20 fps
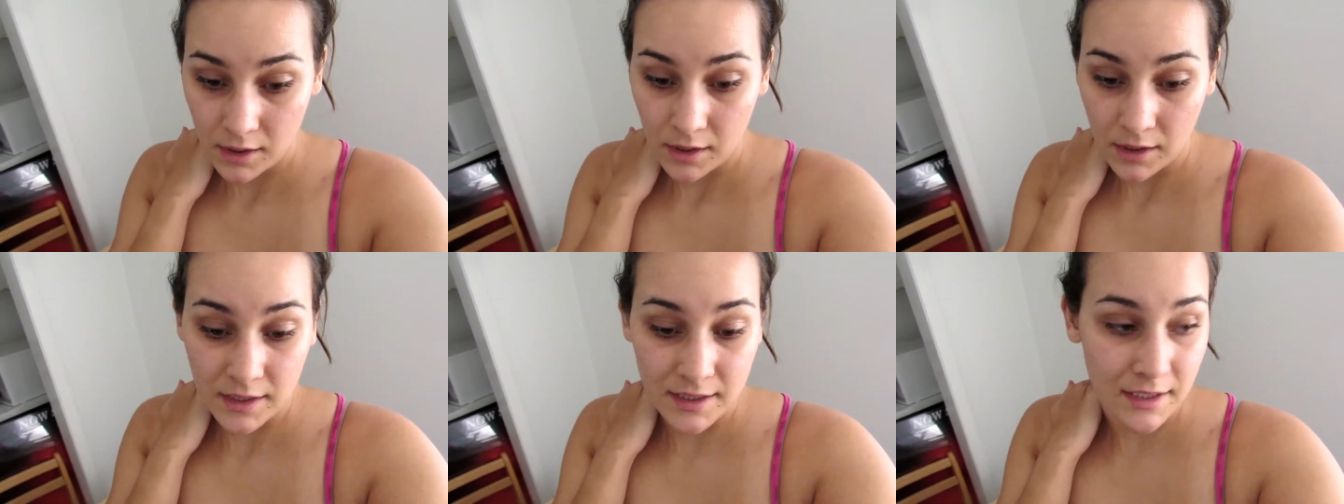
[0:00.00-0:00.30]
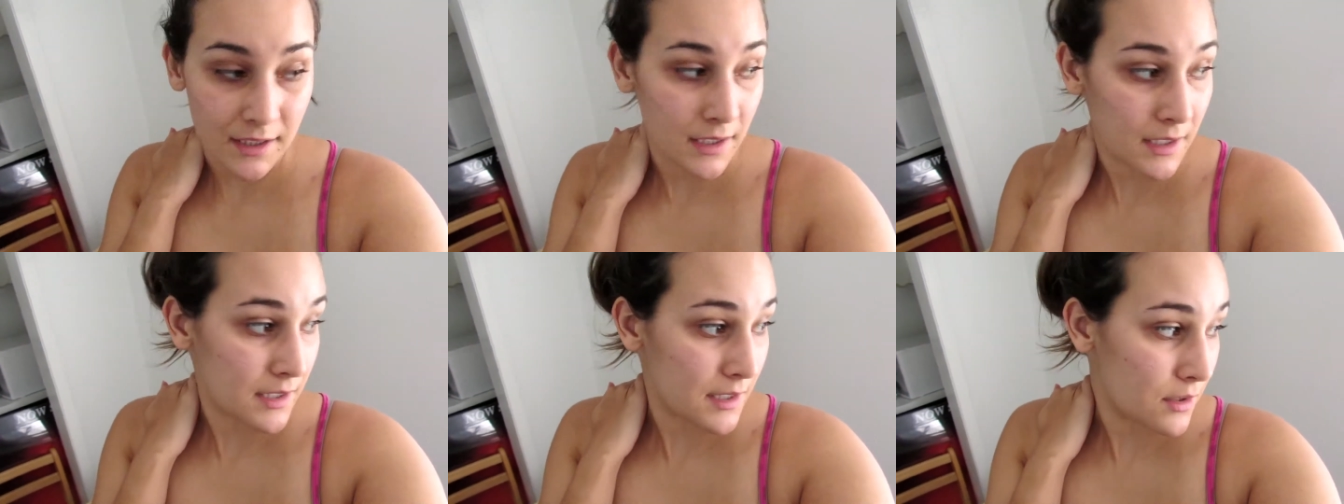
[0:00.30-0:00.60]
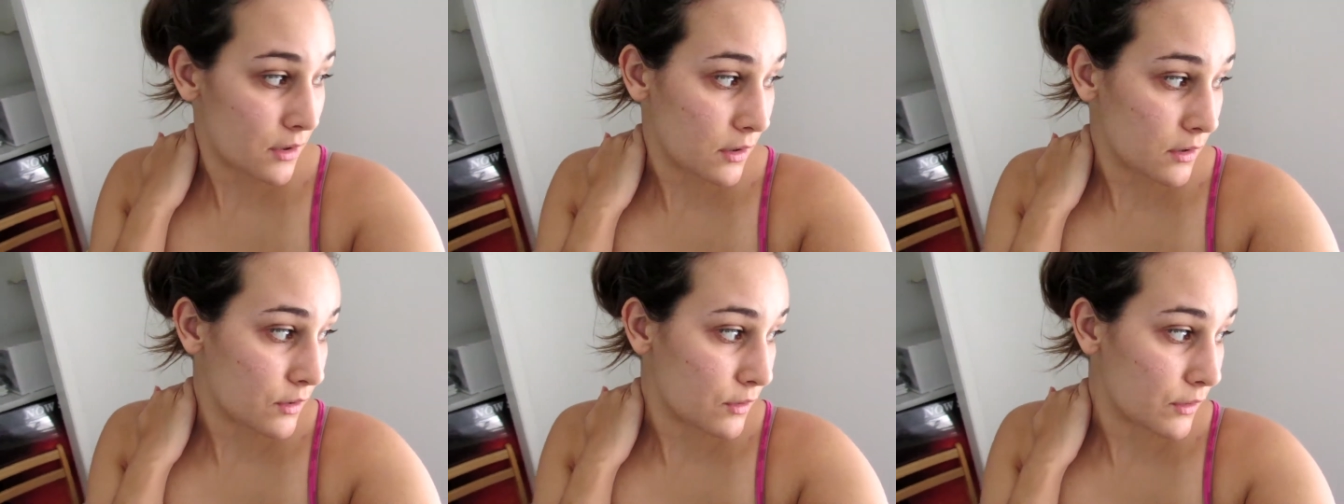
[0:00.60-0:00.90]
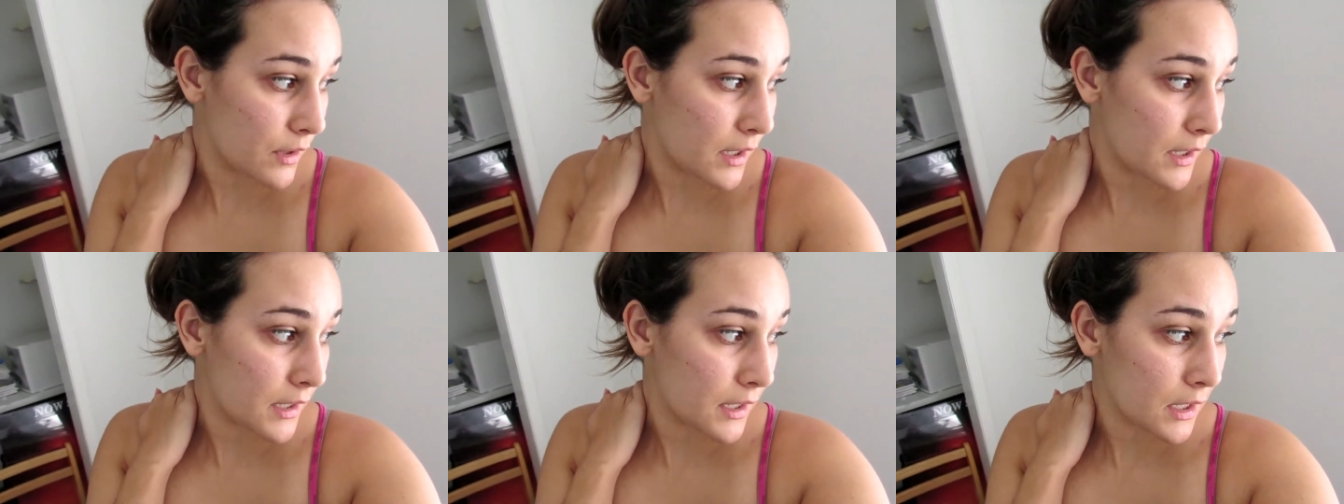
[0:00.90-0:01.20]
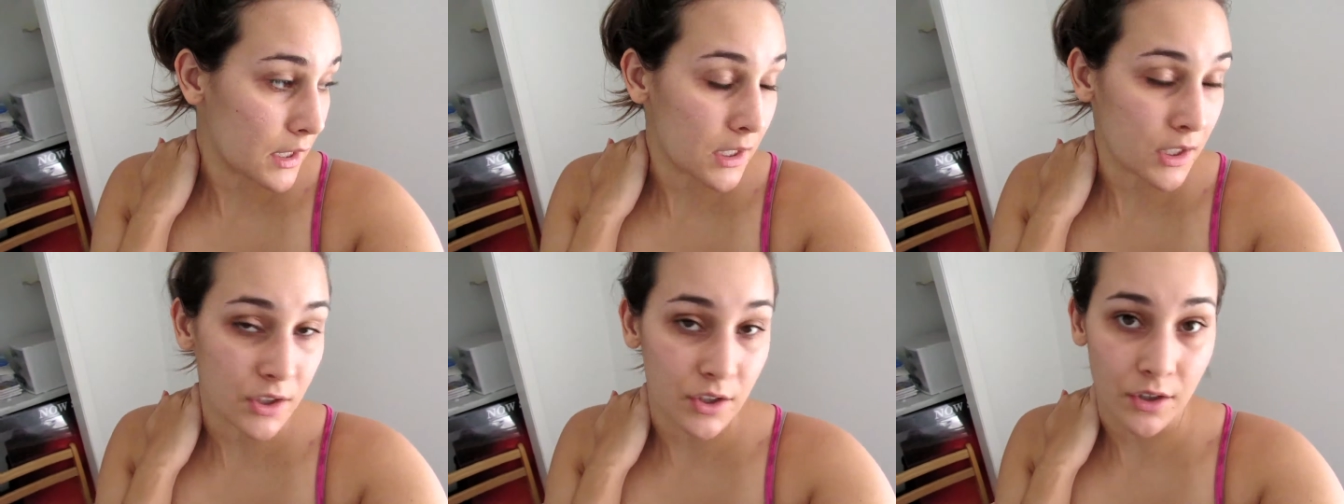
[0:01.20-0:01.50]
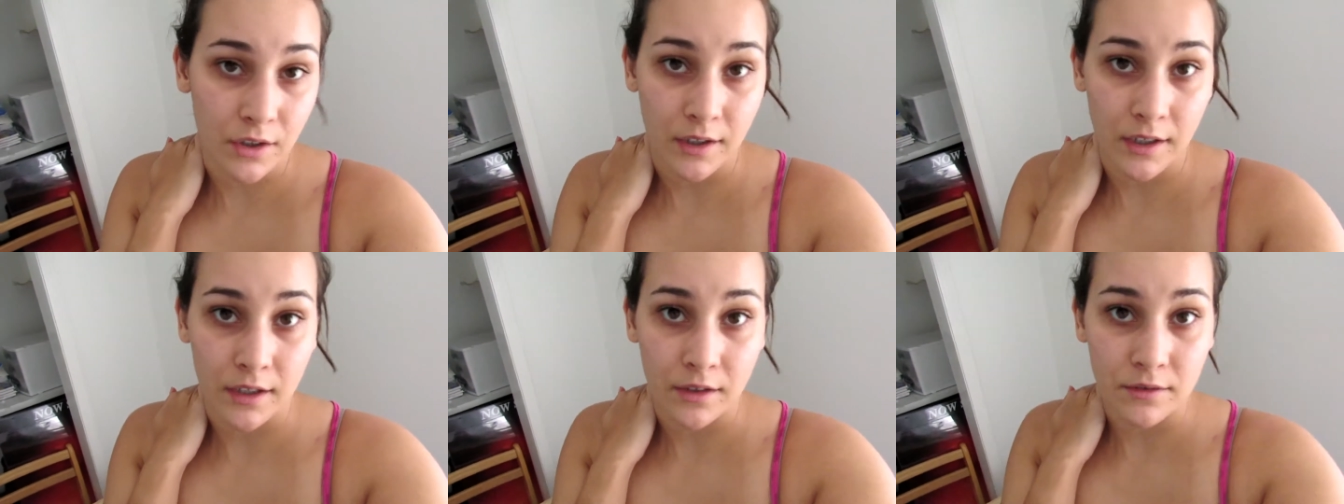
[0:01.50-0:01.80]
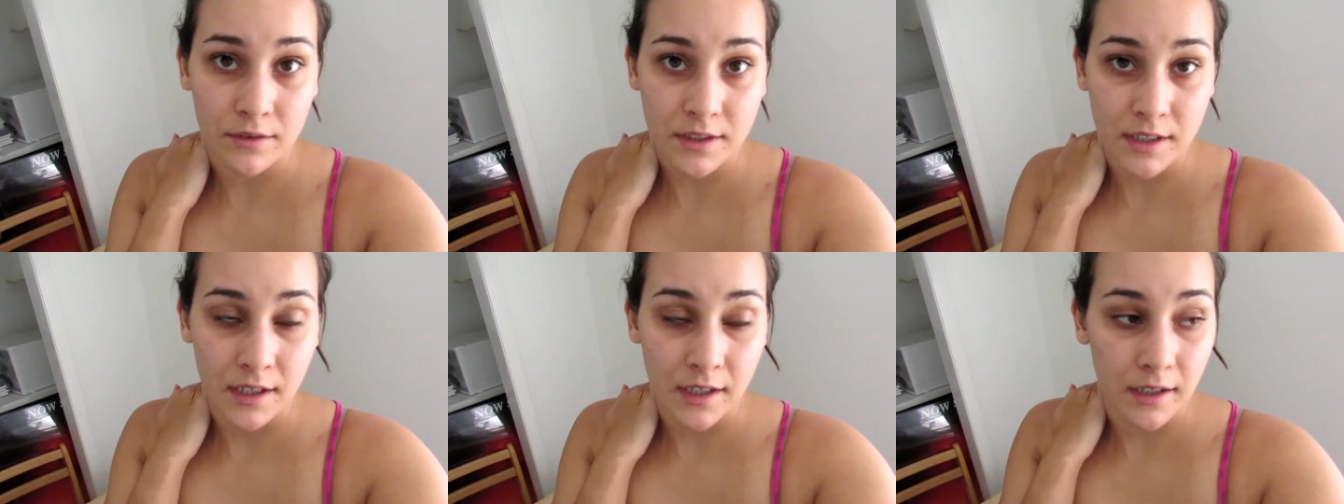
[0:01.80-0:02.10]
because it is also getting like dark
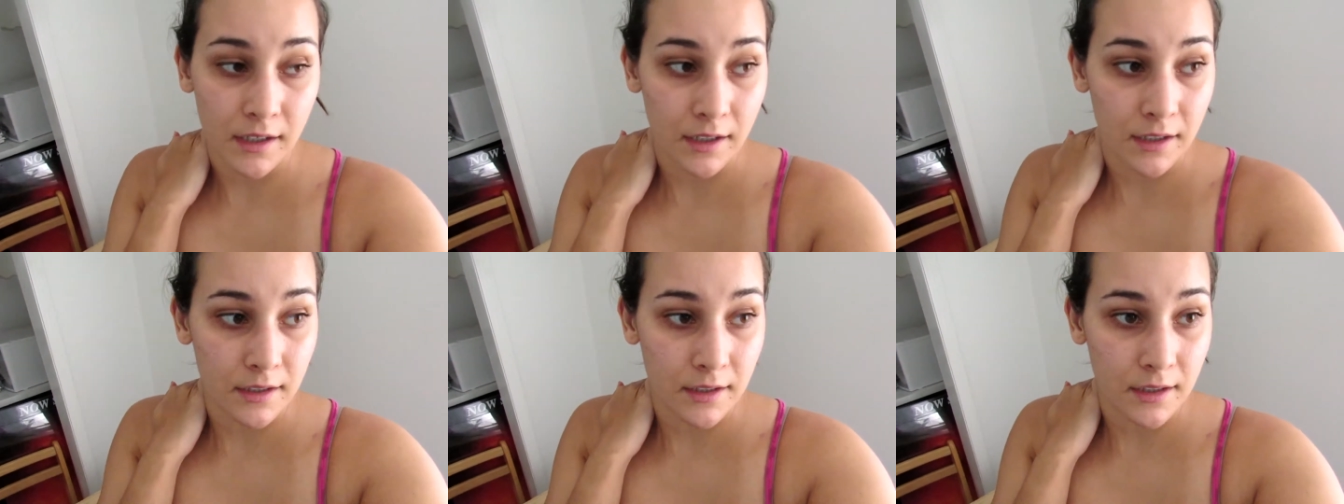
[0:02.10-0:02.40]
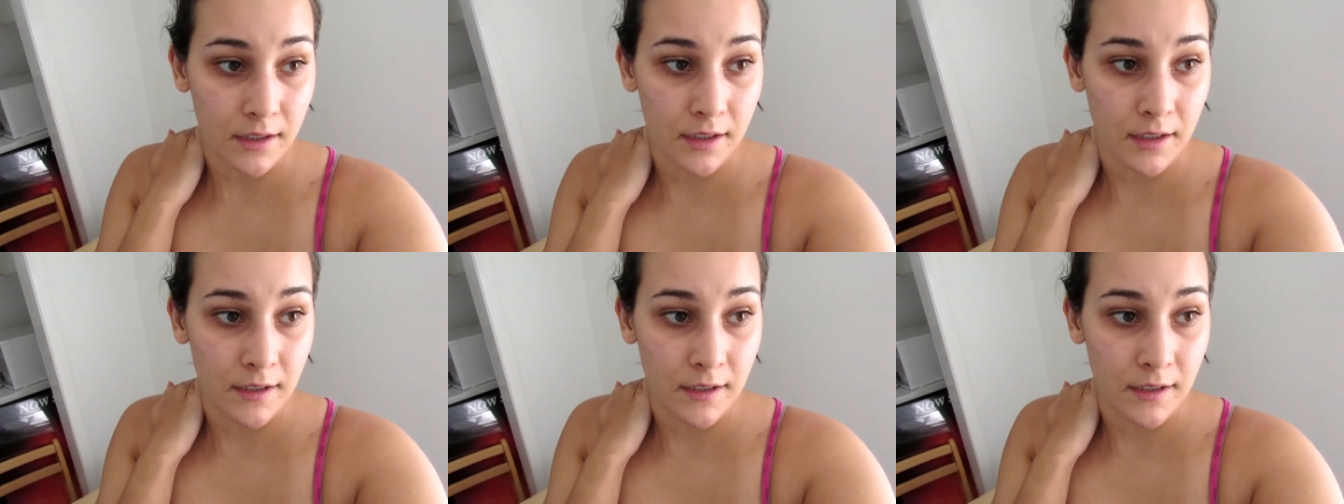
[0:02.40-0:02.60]
outside